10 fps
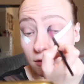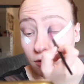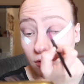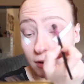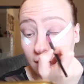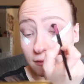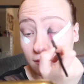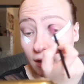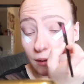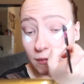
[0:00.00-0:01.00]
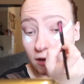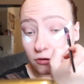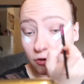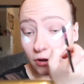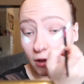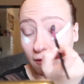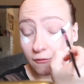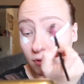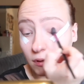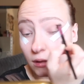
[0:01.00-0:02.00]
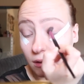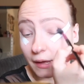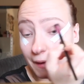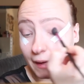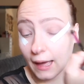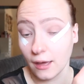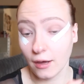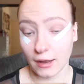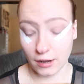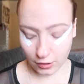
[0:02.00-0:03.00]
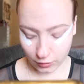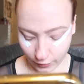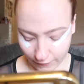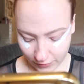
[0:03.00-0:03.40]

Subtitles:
the longest time, and I do love a cat eye look with